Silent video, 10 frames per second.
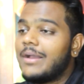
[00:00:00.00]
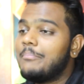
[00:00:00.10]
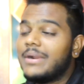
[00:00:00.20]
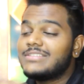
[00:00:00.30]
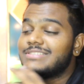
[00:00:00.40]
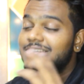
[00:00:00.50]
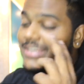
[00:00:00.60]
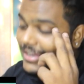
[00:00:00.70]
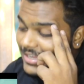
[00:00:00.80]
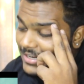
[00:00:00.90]
But
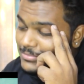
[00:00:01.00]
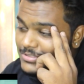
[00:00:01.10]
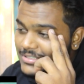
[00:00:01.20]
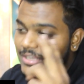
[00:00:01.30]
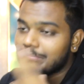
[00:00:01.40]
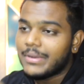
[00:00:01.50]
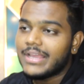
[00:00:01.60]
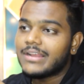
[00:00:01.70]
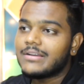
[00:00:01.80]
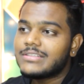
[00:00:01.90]
again, I'm just saying Baila.